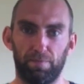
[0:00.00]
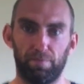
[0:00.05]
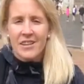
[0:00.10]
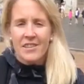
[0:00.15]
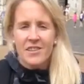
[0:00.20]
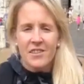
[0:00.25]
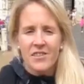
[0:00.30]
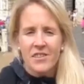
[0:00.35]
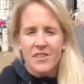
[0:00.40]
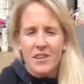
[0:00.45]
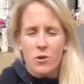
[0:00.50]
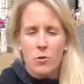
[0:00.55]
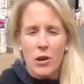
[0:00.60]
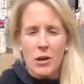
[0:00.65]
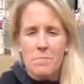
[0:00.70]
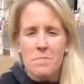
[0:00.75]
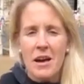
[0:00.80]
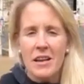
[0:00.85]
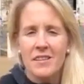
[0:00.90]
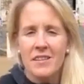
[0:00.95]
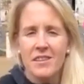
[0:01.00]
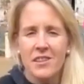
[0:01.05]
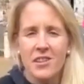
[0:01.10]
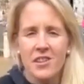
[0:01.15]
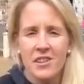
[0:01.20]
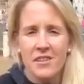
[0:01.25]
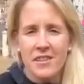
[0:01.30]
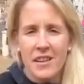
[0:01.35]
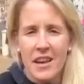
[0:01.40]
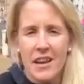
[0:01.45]
It's just a quick message
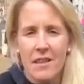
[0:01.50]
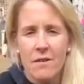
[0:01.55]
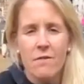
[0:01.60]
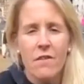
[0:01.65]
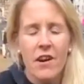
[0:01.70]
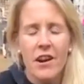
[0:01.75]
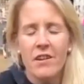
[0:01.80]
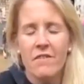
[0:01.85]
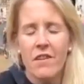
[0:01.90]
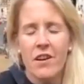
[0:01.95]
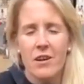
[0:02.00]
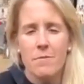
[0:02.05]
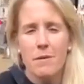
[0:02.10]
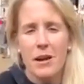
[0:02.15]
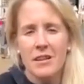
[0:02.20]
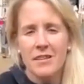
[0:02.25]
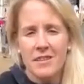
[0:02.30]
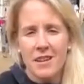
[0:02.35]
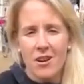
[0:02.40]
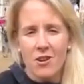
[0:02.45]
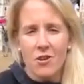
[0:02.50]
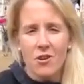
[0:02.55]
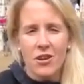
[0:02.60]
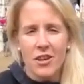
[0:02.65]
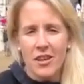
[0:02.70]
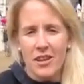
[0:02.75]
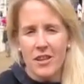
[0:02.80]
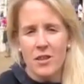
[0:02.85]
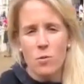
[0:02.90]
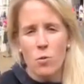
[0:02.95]
to say the very, very best of luck
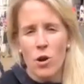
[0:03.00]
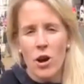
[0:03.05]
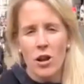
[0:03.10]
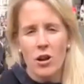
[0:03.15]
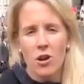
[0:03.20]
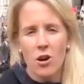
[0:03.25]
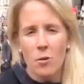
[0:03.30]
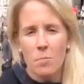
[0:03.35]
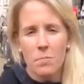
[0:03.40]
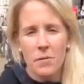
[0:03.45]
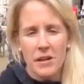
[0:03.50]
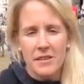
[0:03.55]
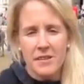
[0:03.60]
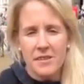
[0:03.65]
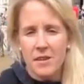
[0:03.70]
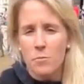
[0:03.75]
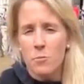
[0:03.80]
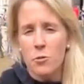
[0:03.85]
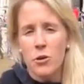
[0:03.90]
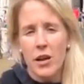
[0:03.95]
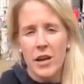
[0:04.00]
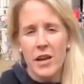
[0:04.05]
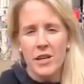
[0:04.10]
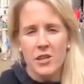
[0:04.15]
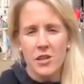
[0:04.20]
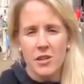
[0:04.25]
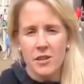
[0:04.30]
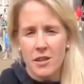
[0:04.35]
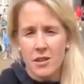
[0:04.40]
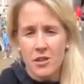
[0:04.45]
in the World Cup. It's some
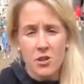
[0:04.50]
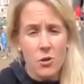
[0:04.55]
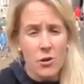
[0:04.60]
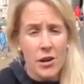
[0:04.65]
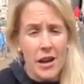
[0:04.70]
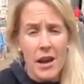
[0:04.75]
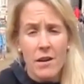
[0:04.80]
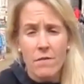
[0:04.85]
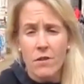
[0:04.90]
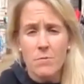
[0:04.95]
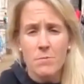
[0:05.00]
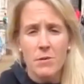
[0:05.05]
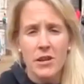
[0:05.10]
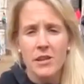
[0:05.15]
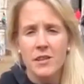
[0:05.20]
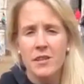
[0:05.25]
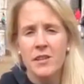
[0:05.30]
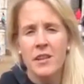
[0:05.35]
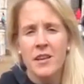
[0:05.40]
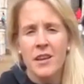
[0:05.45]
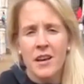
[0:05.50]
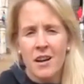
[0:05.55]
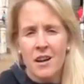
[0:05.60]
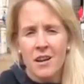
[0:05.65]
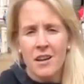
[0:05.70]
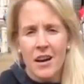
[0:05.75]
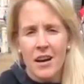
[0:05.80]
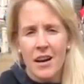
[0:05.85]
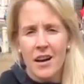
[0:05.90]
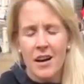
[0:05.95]
occasion, enjoy every minute.
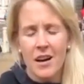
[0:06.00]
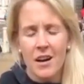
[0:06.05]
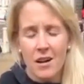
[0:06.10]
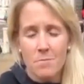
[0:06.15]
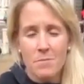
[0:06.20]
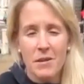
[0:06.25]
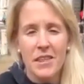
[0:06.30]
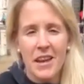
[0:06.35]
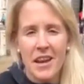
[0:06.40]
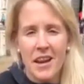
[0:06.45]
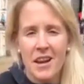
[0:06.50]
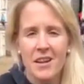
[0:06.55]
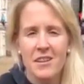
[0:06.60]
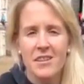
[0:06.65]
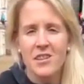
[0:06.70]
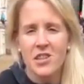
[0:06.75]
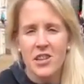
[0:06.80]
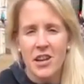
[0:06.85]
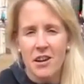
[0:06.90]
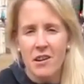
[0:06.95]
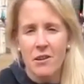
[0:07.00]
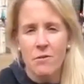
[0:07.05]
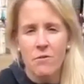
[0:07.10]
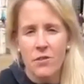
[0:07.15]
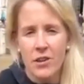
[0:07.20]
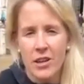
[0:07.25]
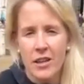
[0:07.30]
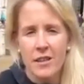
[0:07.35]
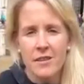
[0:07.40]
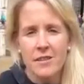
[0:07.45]
I'll be there cheering
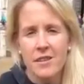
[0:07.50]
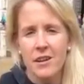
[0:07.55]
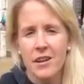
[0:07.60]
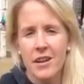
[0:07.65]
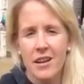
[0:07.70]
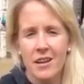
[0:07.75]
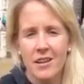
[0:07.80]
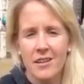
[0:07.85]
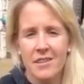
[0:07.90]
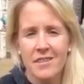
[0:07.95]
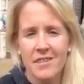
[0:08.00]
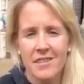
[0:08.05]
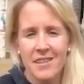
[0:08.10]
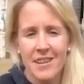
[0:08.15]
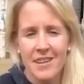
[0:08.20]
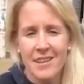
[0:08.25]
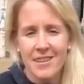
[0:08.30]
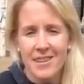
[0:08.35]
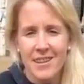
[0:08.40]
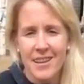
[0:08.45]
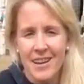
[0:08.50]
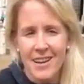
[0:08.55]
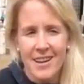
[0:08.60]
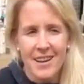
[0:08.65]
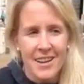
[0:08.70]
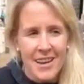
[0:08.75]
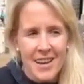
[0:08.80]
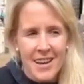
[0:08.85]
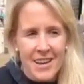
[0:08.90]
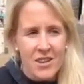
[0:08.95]
for you in the sidelines, and
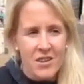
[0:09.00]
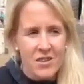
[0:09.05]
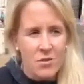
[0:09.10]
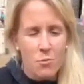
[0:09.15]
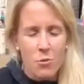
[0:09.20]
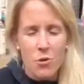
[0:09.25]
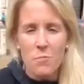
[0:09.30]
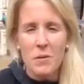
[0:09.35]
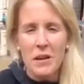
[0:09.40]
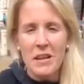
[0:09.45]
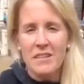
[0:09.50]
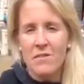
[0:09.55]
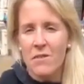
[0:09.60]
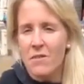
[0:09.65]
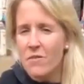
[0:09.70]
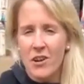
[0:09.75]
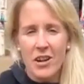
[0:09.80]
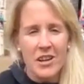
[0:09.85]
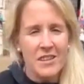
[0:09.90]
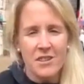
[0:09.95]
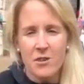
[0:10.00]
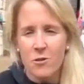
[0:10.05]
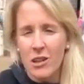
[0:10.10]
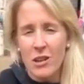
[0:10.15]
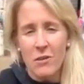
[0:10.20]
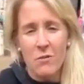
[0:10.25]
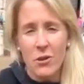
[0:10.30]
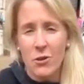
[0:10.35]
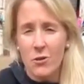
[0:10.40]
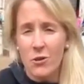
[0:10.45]
just one piece of advice, don't
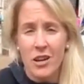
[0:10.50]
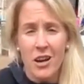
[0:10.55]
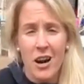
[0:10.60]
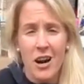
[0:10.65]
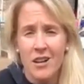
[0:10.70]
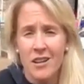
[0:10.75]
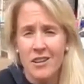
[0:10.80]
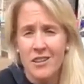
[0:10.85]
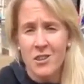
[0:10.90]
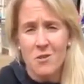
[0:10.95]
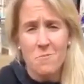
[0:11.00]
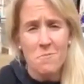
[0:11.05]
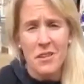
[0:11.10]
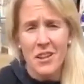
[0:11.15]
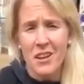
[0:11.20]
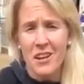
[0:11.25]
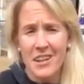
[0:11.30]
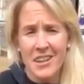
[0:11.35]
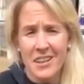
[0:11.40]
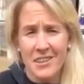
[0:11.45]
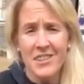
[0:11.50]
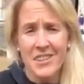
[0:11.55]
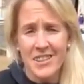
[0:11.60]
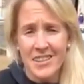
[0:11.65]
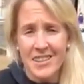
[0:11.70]
leave Fiona and jump the minute.